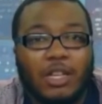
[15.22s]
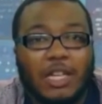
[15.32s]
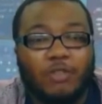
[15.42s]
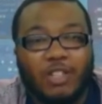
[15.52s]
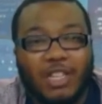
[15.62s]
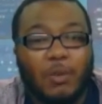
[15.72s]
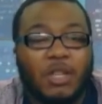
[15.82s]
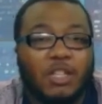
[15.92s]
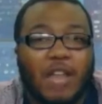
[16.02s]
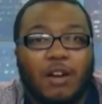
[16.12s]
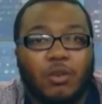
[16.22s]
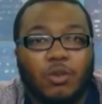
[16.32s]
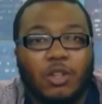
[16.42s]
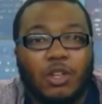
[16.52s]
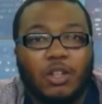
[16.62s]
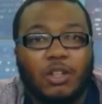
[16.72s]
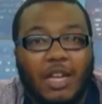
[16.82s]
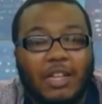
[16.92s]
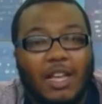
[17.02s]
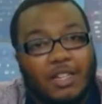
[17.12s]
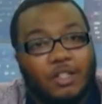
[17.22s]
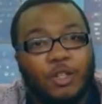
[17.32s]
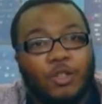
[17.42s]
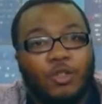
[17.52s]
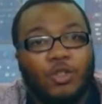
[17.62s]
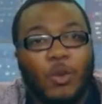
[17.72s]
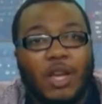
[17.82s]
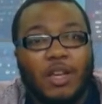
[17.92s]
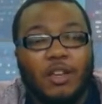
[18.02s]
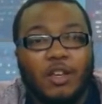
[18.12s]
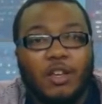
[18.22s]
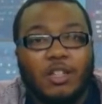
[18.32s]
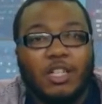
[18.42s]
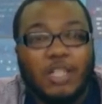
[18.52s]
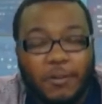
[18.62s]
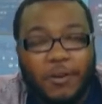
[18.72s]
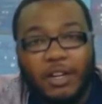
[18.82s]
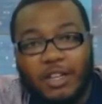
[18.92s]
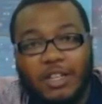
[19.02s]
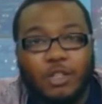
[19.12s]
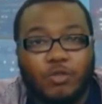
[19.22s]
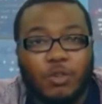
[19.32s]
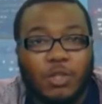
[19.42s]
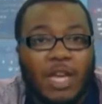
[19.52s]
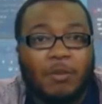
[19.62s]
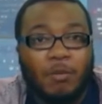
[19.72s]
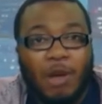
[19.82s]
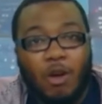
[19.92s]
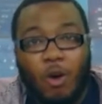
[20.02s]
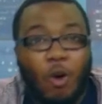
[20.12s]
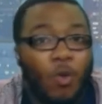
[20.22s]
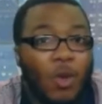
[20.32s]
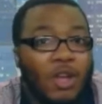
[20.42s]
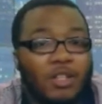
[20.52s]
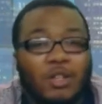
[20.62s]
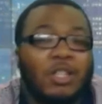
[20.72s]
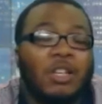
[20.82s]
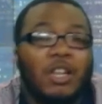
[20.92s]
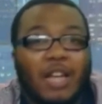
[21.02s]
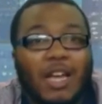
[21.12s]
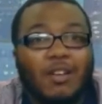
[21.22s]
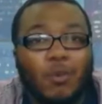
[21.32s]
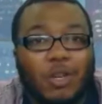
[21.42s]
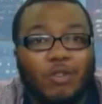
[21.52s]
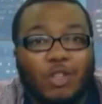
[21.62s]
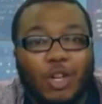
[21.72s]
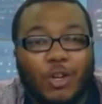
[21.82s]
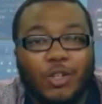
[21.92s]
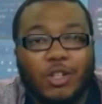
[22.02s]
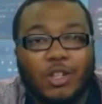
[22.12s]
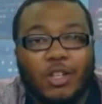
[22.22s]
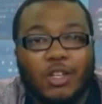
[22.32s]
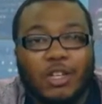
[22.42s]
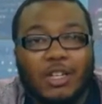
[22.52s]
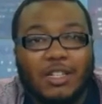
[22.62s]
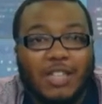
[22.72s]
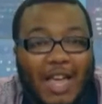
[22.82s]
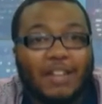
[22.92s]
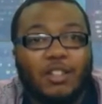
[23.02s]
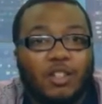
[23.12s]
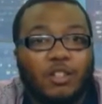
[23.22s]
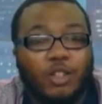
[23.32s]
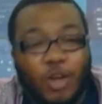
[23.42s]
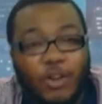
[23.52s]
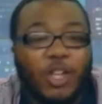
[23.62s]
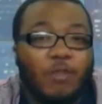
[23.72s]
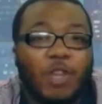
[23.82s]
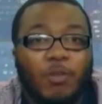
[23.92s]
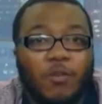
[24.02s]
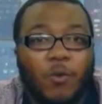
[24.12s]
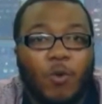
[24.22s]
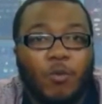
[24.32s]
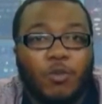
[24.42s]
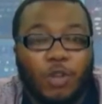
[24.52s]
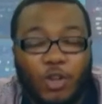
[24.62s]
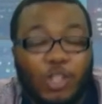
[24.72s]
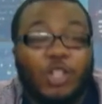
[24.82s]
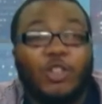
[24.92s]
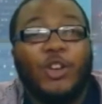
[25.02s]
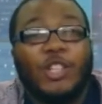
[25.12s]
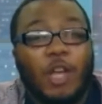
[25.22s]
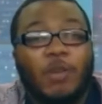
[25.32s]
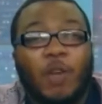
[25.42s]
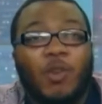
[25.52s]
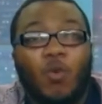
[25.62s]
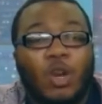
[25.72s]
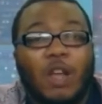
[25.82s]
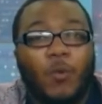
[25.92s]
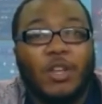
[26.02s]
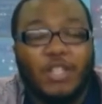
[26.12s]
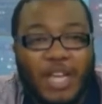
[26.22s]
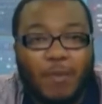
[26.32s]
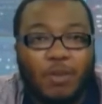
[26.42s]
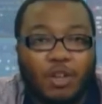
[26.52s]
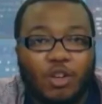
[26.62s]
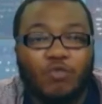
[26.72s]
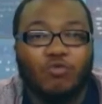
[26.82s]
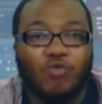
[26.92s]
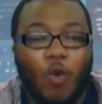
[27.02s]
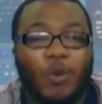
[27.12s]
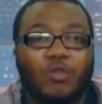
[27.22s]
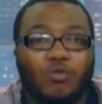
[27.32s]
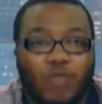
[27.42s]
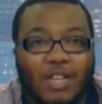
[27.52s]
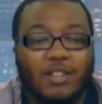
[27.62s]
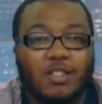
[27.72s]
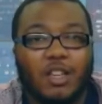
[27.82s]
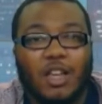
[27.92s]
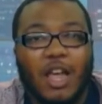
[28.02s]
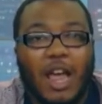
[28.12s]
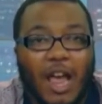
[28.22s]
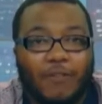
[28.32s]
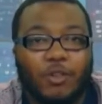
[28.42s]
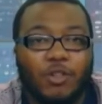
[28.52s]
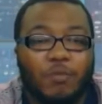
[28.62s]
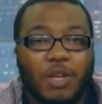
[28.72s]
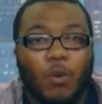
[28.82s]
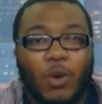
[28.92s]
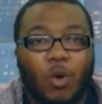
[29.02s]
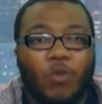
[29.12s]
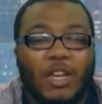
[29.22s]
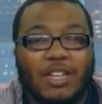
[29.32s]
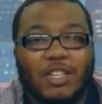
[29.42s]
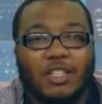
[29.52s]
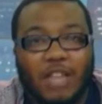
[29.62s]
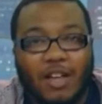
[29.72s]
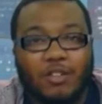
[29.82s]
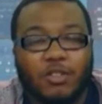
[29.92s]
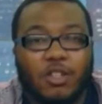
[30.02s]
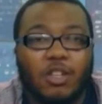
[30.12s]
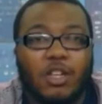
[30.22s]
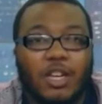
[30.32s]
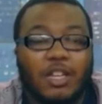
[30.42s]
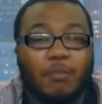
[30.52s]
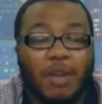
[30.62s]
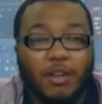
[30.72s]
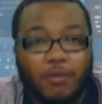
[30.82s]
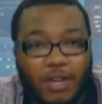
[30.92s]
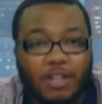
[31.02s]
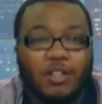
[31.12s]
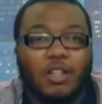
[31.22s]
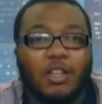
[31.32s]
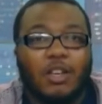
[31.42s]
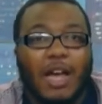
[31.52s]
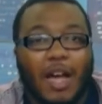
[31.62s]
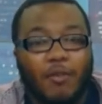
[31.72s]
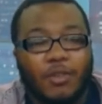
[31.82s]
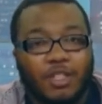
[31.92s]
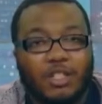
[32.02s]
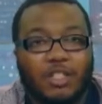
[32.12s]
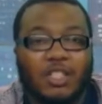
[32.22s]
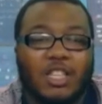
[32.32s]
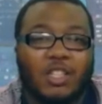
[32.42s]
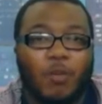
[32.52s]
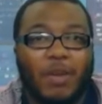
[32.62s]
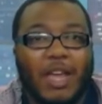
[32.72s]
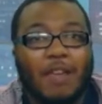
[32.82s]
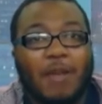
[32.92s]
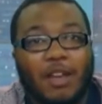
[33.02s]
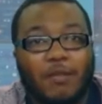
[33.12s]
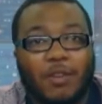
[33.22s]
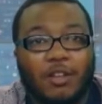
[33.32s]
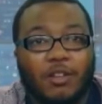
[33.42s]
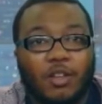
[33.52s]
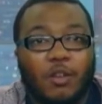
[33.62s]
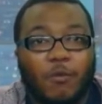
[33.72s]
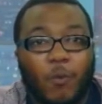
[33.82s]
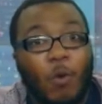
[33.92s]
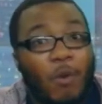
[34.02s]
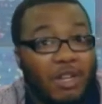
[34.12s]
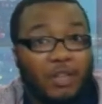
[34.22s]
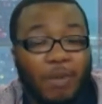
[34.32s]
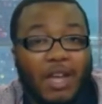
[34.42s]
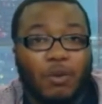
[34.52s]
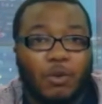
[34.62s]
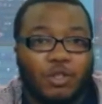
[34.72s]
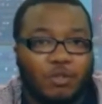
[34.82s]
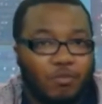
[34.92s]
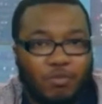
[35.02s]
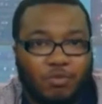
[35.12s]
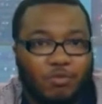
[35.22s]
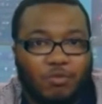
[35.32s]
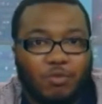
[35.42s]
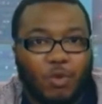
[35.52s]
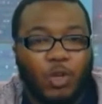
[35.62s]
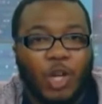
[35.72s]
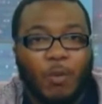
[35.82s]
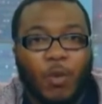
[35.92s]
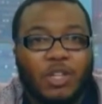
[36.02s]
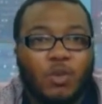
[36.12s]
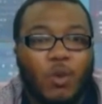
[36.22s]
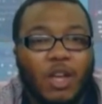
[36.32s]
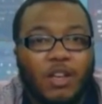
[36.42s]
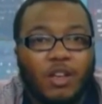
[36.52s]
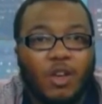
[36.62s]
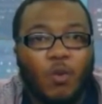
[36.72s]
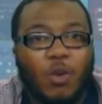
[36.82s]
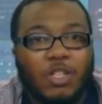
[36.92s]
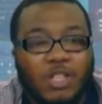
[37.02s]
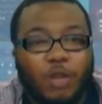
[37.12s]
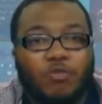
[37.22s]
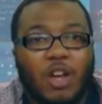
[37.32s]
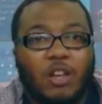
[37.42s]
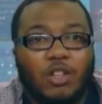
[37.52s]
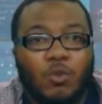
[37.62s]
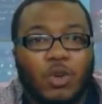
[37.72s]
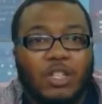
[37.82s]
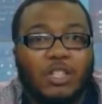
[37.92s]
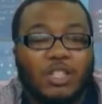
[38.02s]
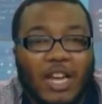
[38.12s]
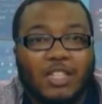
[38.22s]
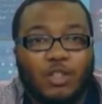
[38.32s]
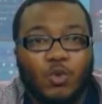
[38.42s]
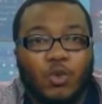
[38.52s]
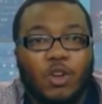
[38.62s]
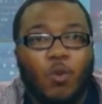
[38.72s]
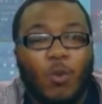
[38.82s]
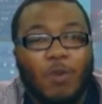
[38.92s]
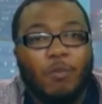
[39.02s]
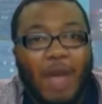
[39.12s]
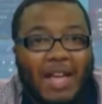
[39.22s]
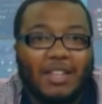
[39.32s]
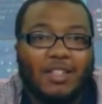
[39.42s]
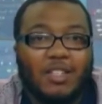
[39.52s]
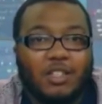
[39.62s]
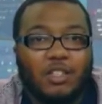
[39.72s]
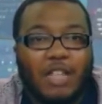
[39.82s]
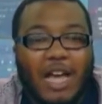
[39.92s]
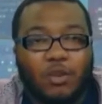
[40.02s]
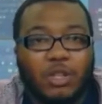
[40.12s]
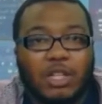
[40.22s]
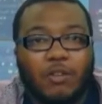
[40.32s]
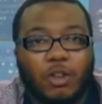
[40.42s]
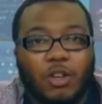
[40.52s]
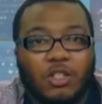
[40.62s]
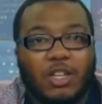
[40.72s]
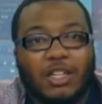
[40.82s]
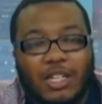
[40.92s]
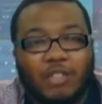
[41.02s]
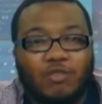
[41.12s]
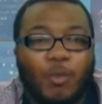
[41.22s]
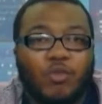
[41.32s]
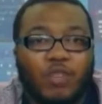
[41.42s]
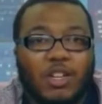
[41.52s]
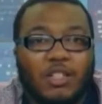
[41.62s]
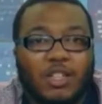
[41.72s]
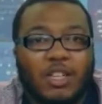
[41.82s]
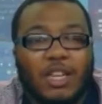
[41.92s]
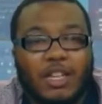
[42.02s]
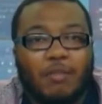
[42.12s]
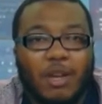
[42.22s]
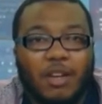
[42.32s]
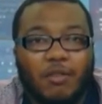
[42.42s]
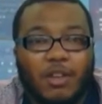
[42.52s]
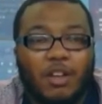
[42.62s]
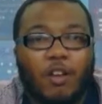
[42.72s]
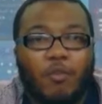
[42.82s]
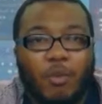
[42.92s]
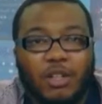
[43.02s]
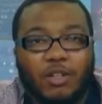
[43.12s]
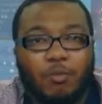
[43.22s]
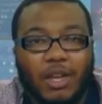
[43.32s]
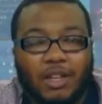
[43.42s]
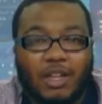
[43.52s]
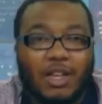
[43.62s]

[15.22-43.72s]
He had to relinquish that title late last year due to a significant knee injury, which kept him out all the way until Sunday night when he returned and attacked the current WWE form, current WWE World Heavyweight Champion Roman Reigns after his big win over AJ Styles in the main event obviously this sets up a main event for Money in the Bank, which is only a couple weeks away, where Seth Rollins will get the chance to win back the title he never lost against Roman Reigns in the main event of Money in the Bank.